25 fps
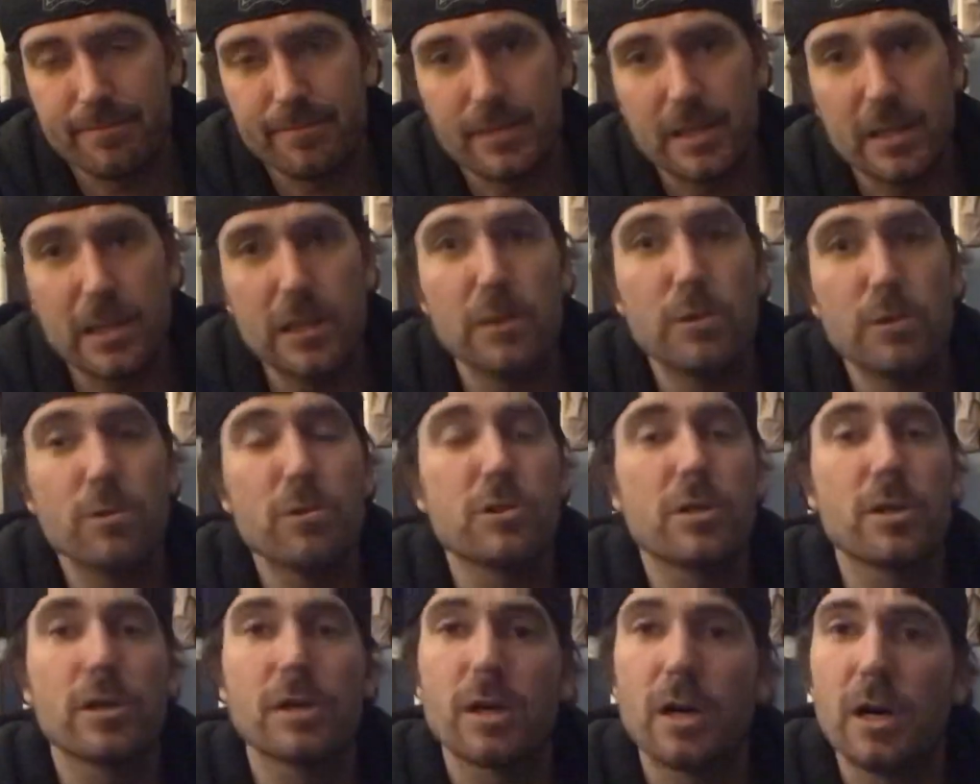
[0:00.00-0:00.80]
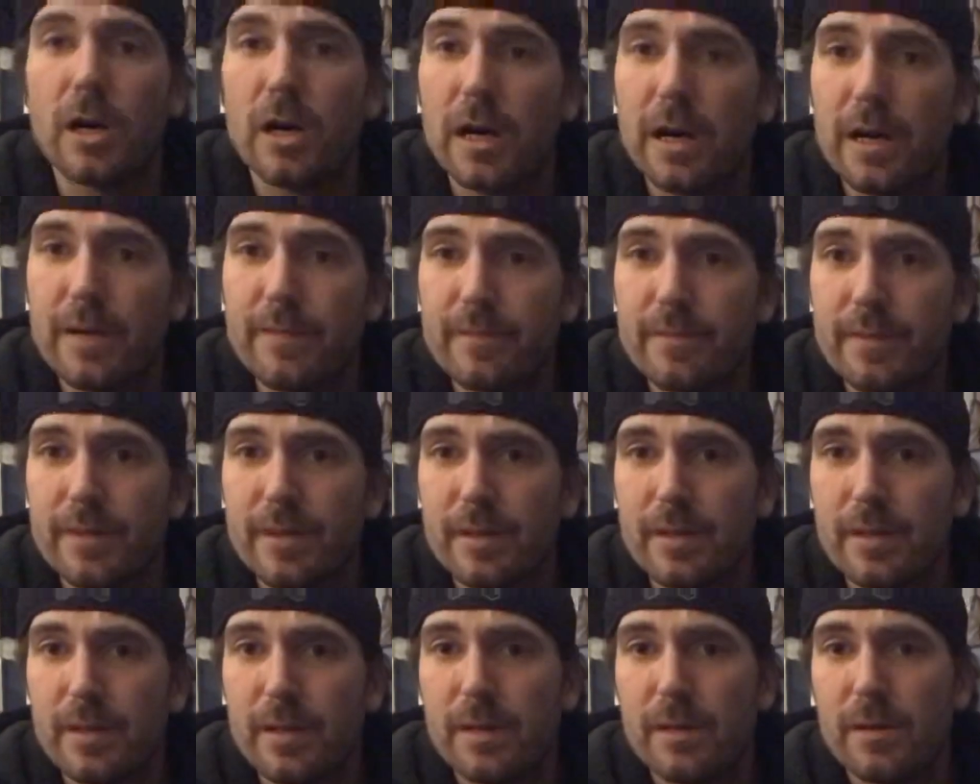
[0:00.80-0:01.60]
you lose their card,
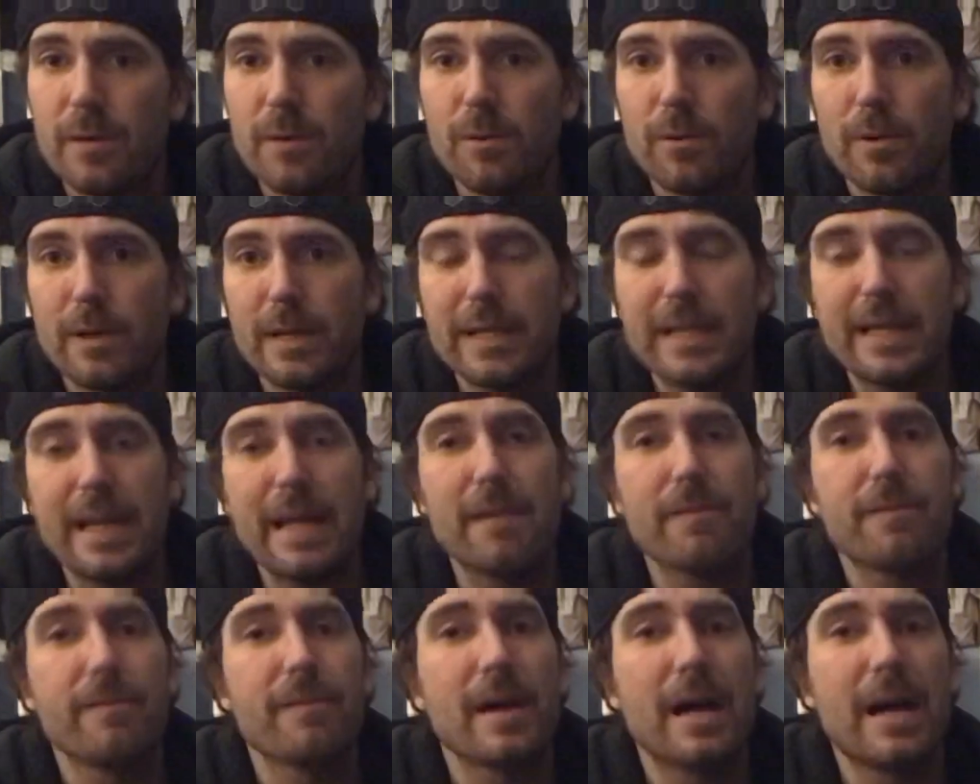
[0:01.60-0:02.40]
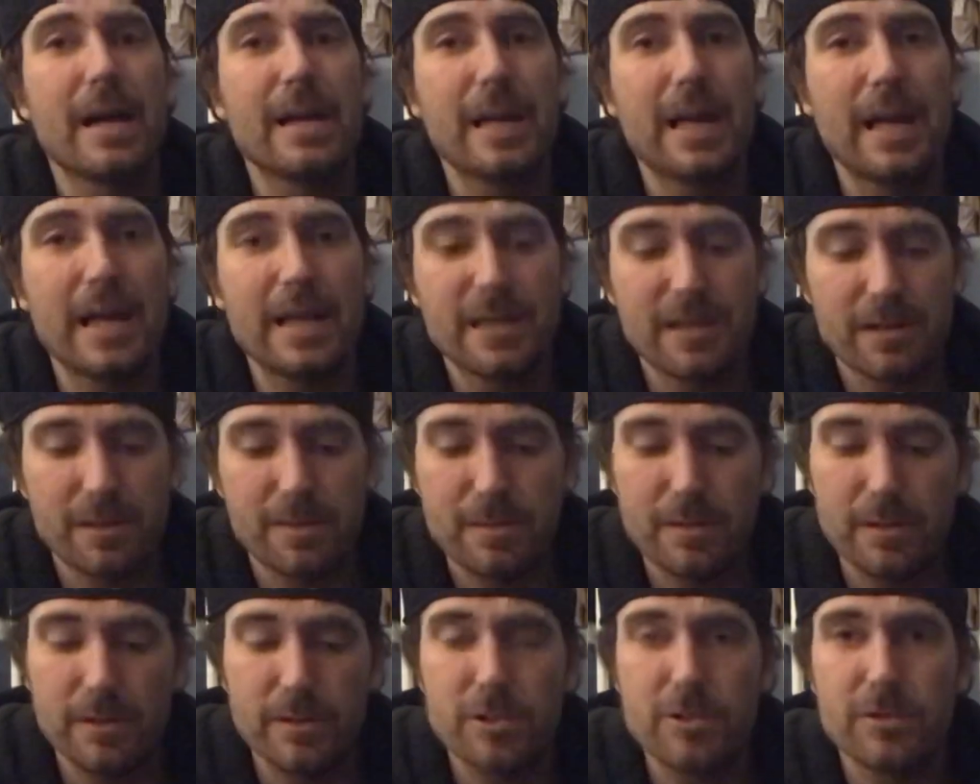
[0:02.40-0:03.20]
or you can't find it, and you're in the
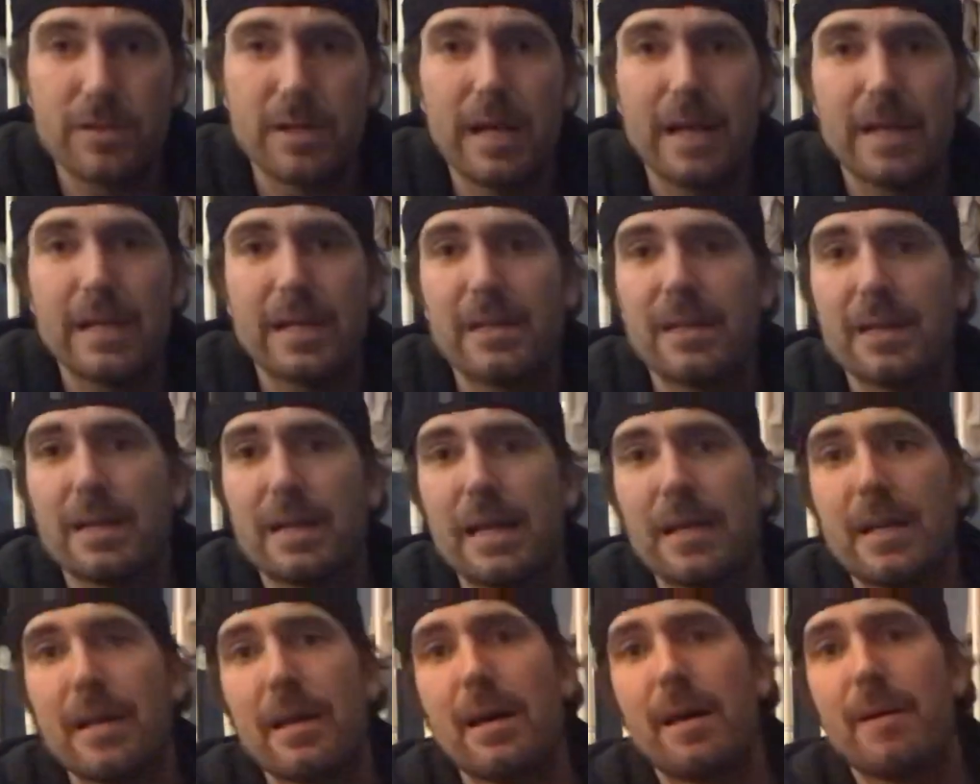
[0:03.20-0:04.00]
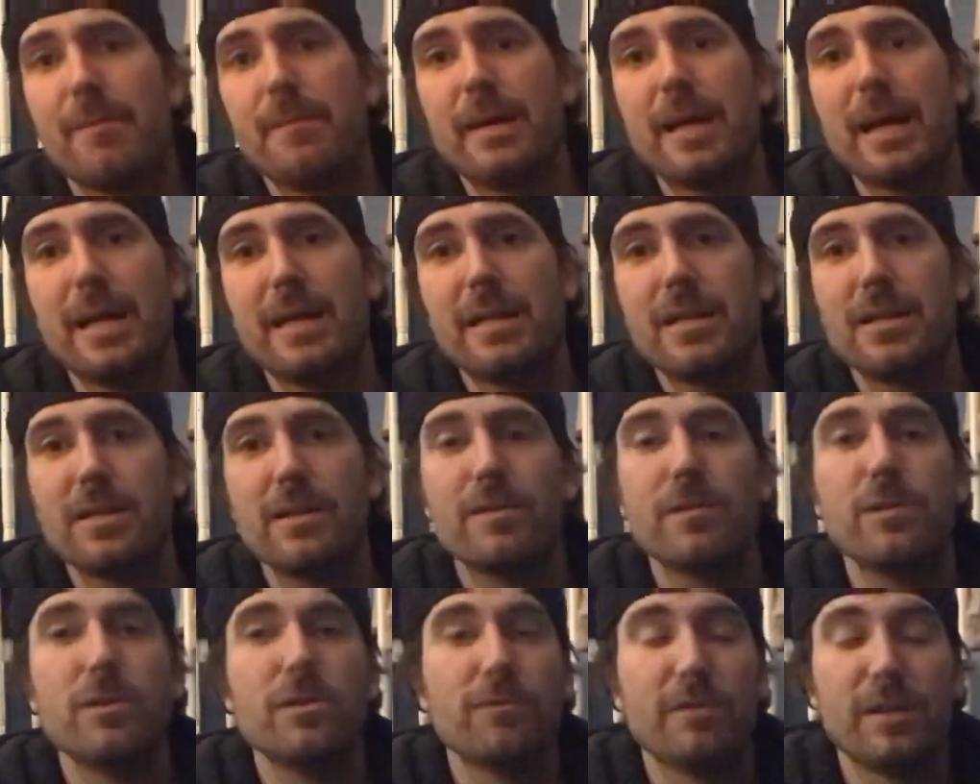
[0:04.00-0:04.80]
middle of a trick, and you're like, oh man,
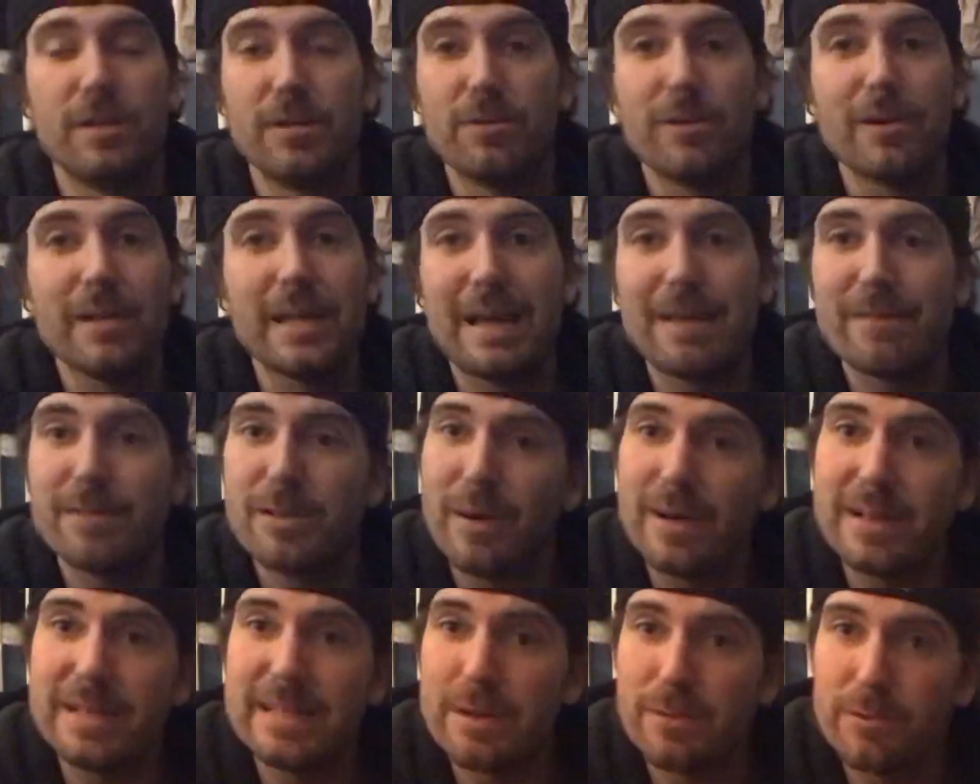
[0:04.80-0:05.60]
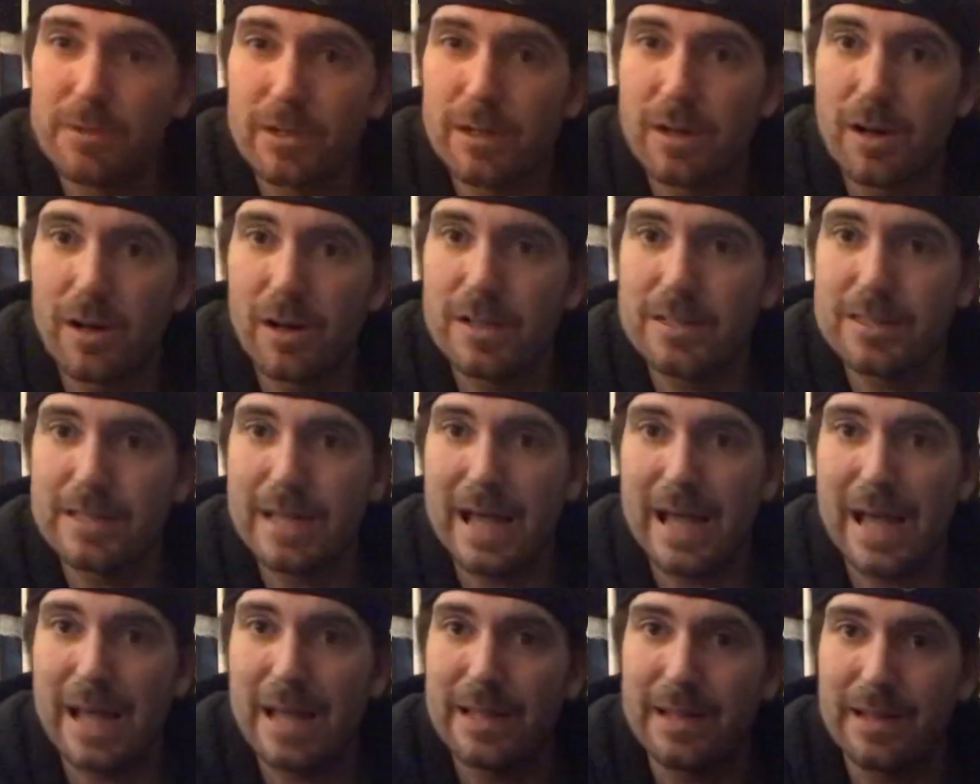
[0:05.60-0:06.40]
you really have no idea where the card's
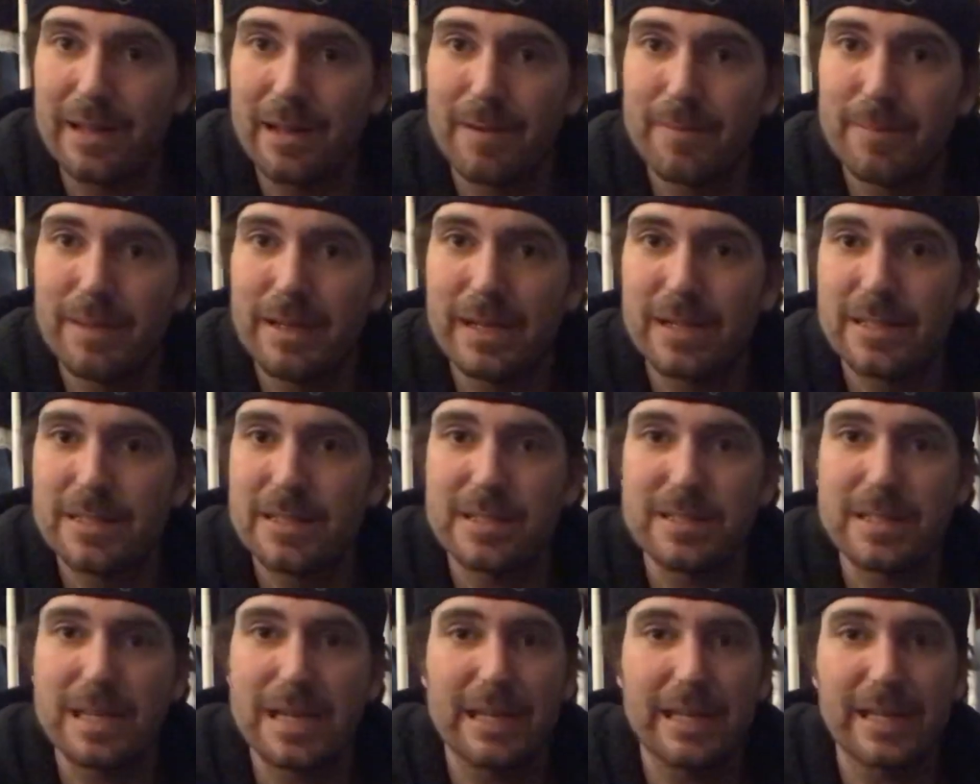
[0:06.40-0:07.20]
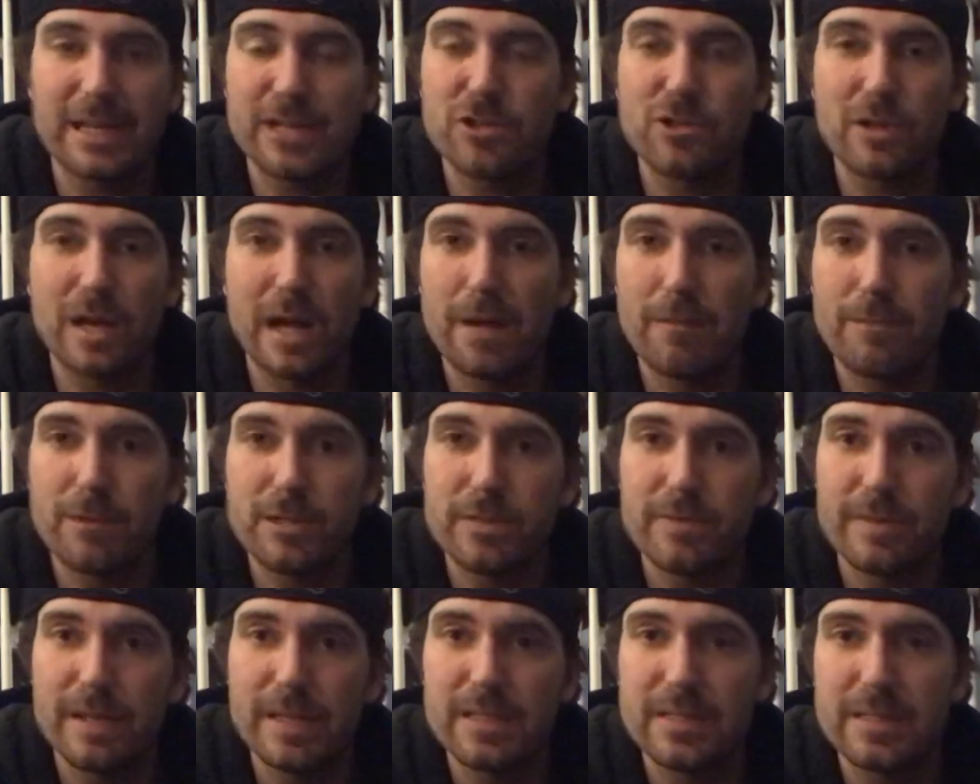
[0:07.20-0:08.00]
at, you know what I mean? Because it's not like a triumph where
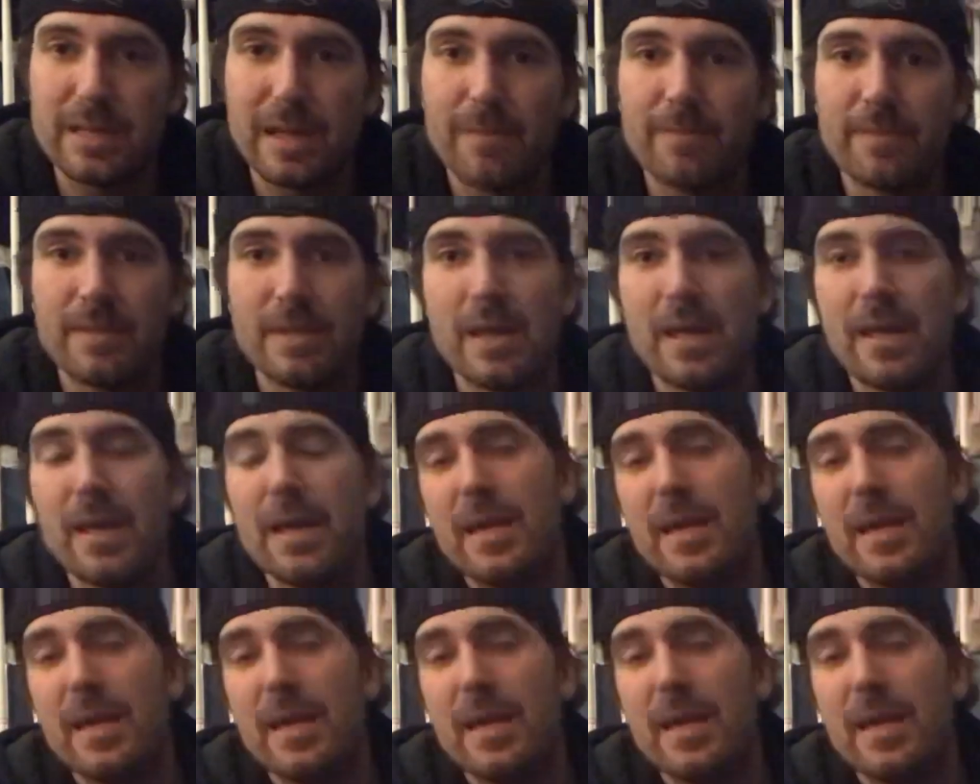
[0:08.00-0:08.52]
it's face up.